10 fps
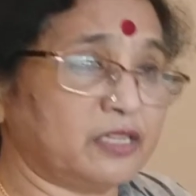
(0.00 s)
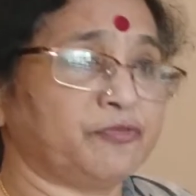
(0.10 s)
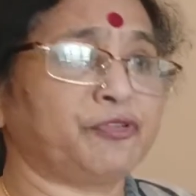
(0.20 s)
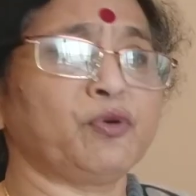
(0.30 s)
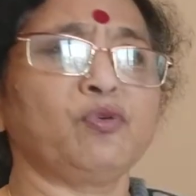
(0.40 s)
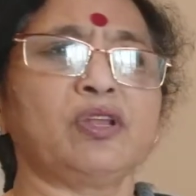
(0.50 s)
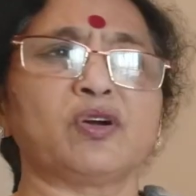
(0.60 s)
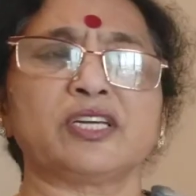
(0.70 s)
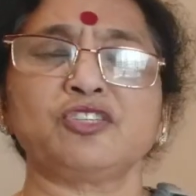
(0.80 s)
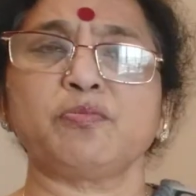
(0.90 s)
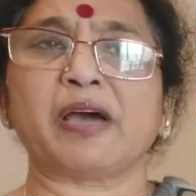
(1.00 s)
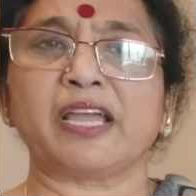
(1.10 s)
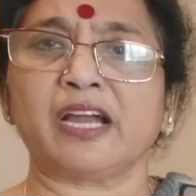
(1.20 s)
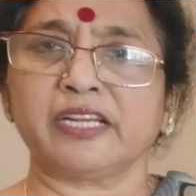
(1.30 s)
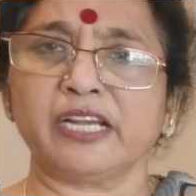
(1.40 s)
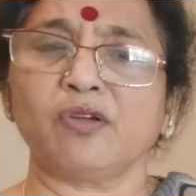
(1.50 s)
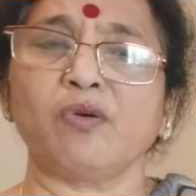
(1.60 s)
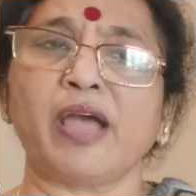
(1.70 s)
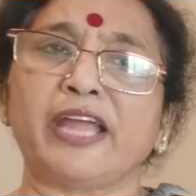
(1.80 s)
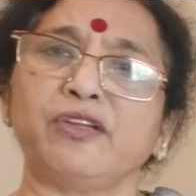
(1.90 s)
few locus you by heart and
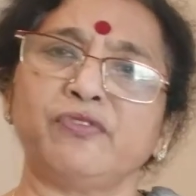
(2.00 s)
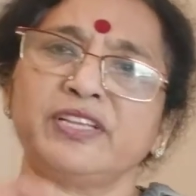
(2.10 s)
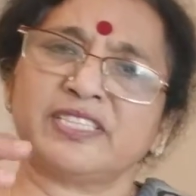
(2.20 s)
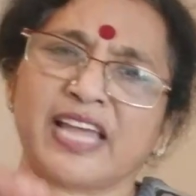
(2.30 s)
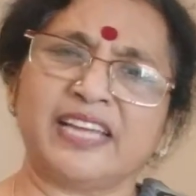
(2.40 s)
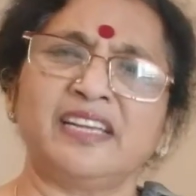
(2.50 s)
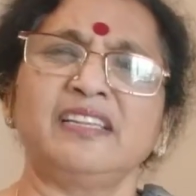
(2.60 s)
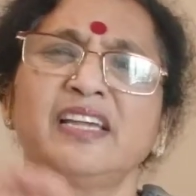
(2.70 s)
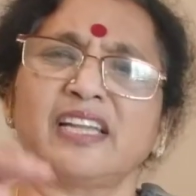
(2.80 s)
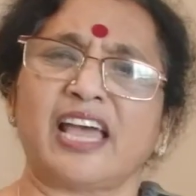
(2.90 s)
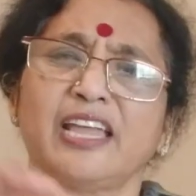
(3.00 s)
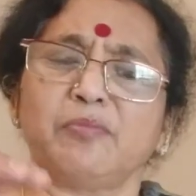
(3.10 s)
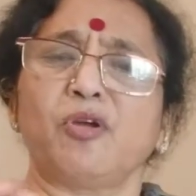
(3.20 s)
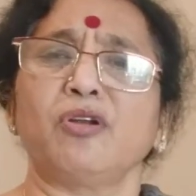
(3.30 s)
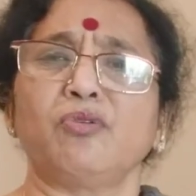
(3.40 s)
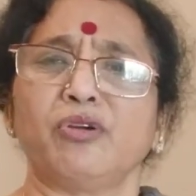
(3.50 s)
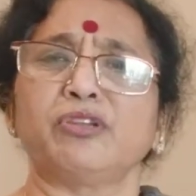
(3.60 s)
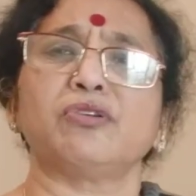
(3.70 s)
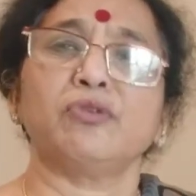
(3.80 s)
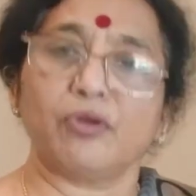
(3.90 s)
go and you decided that I am not going
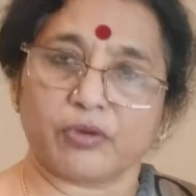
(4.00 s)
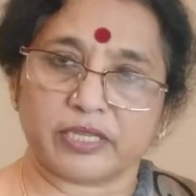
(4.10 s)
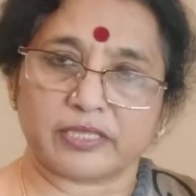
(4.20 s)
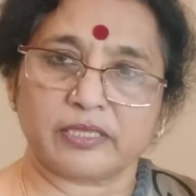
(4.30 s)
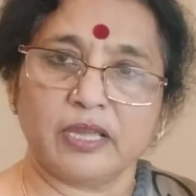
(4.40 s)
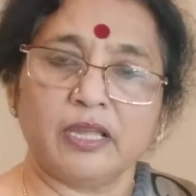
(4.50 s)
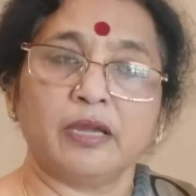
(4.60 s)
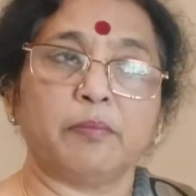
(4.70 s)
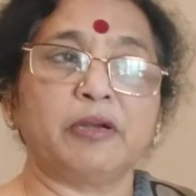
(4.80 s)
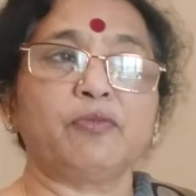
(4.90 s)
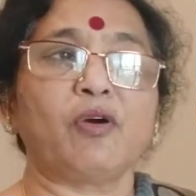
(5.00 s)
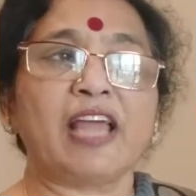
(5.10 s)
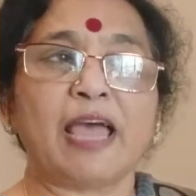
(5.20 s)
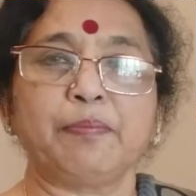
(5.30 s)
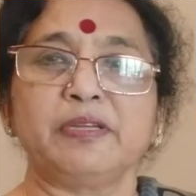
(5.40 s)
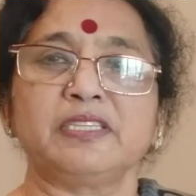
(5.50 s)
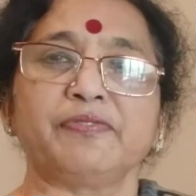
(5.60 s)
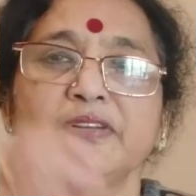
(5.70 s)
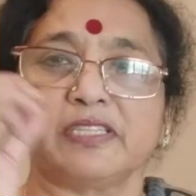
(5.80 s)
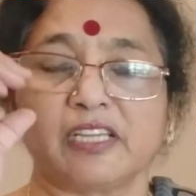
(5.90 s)
to do locus. But what happens
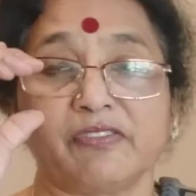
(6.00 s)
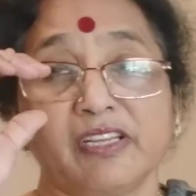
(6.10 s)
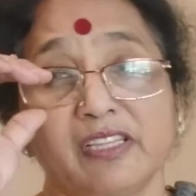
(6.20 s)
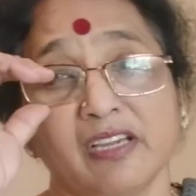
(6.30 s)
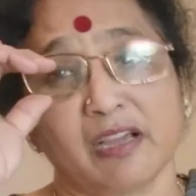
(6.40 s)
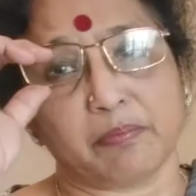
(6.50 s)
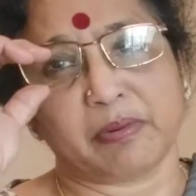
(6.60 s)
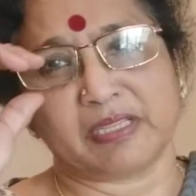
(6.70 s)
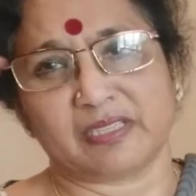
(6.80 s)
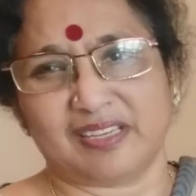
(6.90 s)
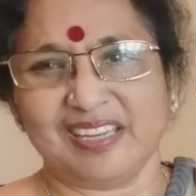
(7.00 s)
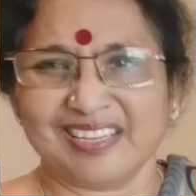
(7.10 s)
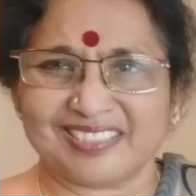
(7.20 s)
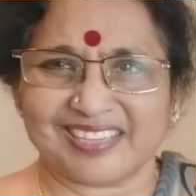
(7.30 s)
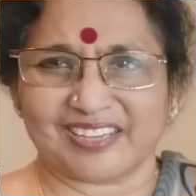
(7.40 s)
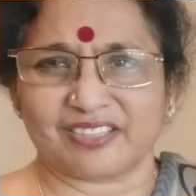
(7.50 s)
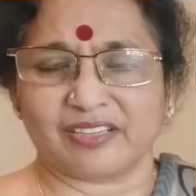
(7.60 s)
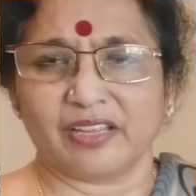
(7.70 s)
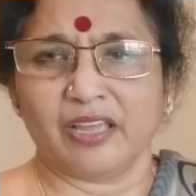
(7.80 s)
if it is given in the compulsory section?